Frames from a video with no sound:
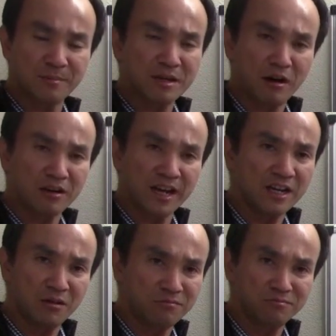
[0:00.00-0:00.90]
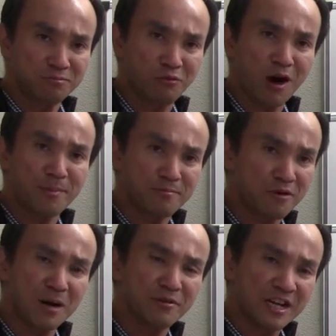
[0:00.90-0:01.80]
any
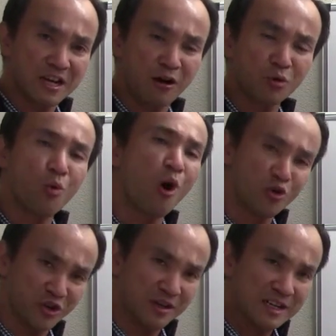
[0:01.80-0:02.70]
property on quotient.